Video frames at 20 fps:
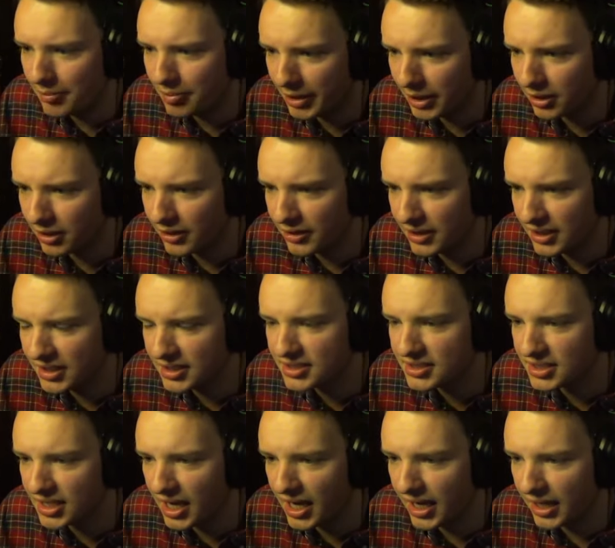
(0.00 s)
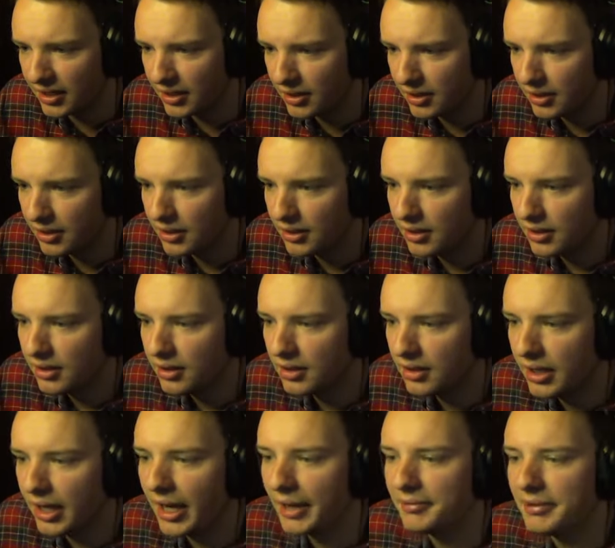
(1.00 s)
bigger on the inside.
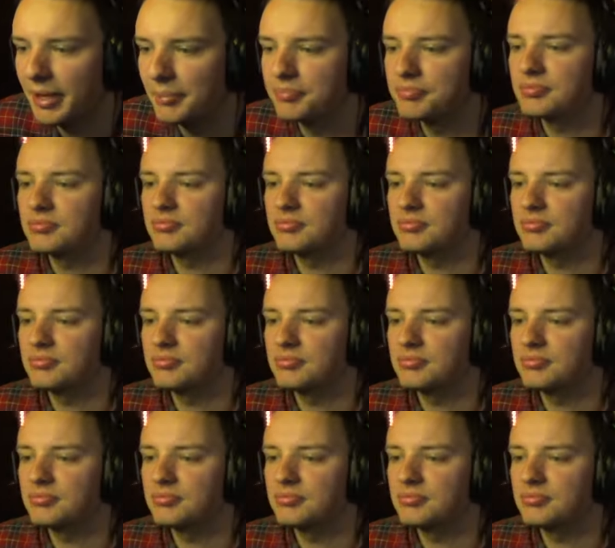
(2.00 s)
Uh, yep.